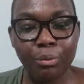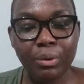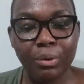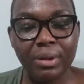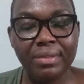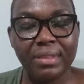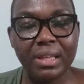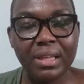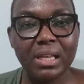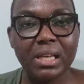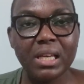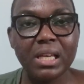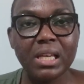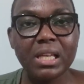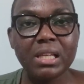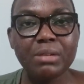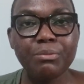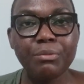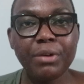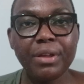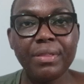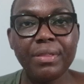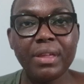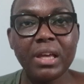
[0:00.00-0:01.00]
when
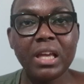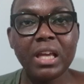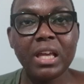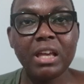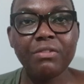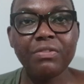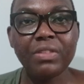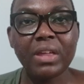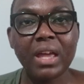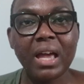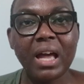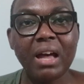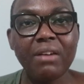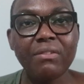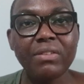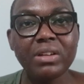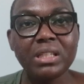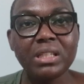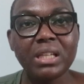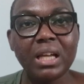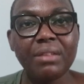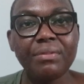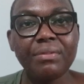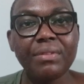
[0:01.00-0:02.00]
they if they
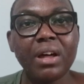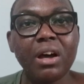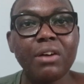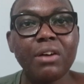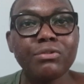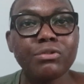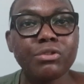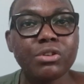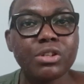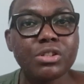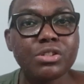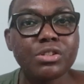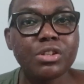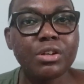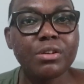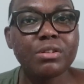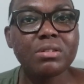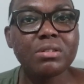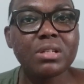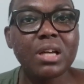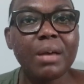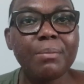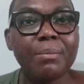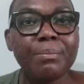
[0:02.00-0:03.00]
haven't done that after a
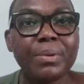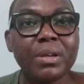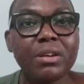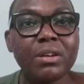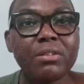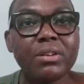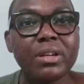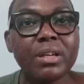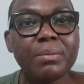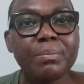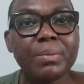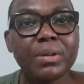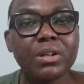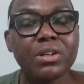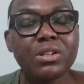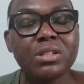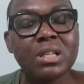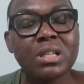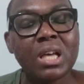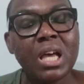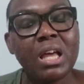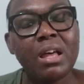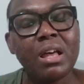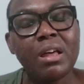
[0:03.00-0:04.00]
certain time period,
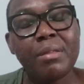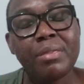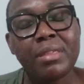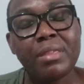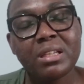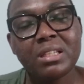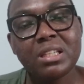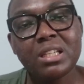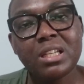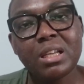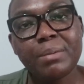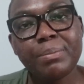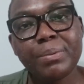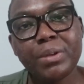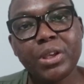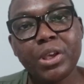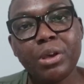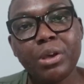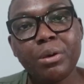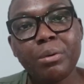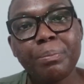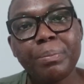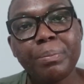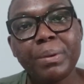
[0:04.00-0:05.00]
because the
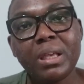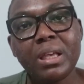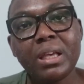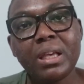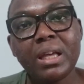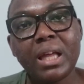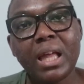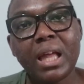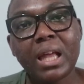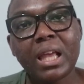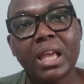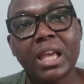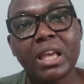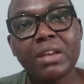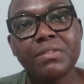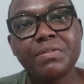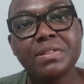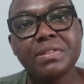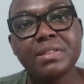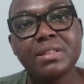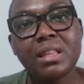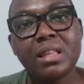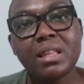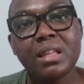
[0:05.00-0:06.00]
DWP
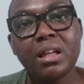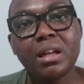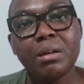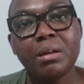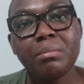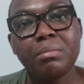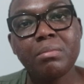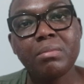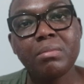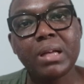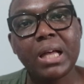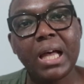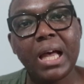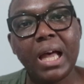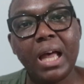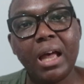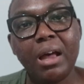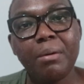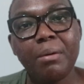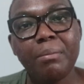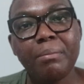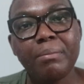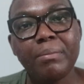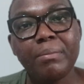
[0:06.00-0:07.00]
gives them
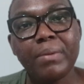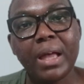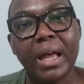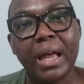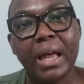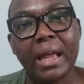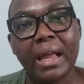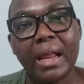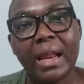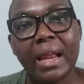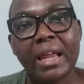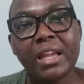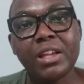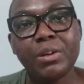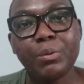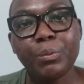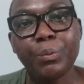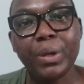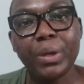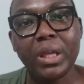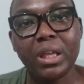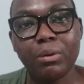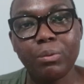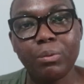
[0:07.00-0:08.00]
an
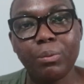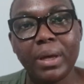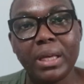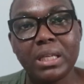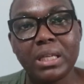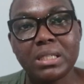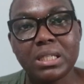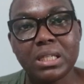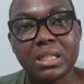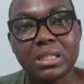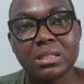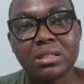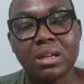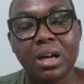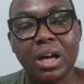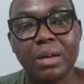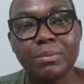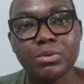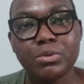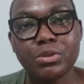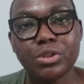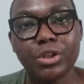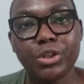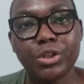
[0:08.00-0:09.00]
8-week waiting
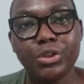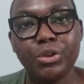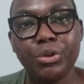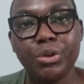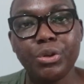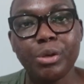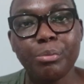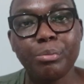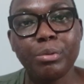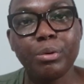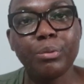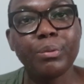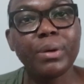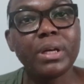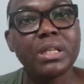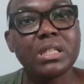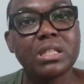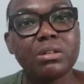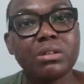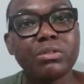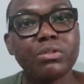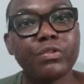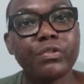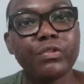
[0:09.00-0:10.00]
time. So you can be
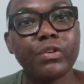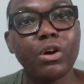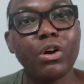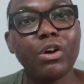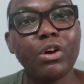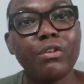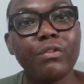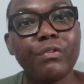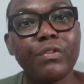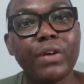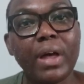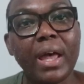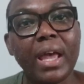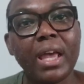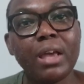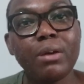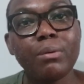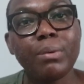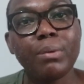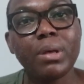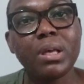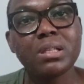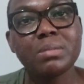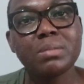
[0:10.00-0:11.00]
waiting for
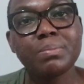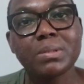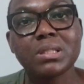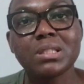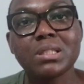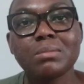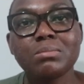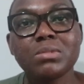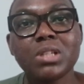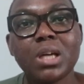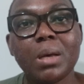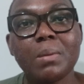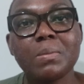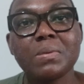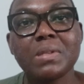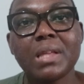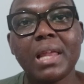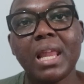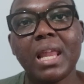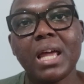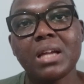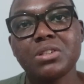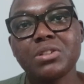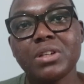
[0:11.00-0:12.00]
8 weeks, but sometimes
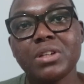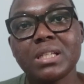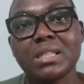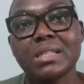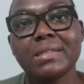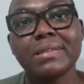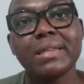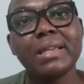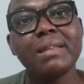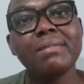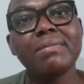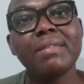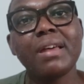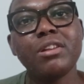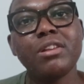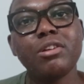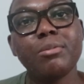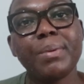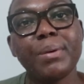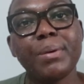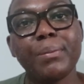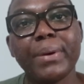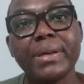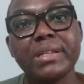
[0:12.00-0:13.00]
they like to exceed, then
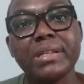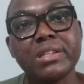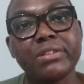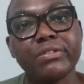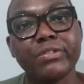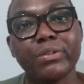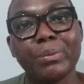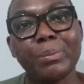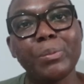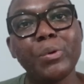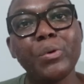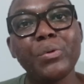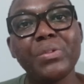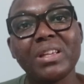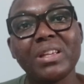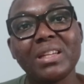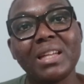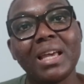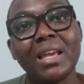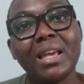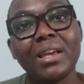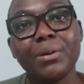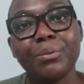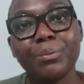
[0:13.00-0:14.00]
you'll be waiting for more
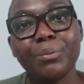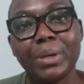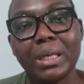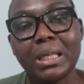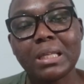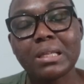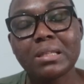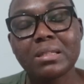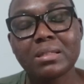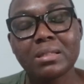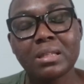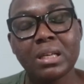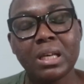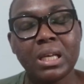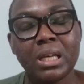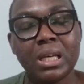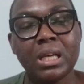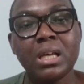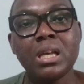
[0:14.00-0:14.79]
than 8 weeks.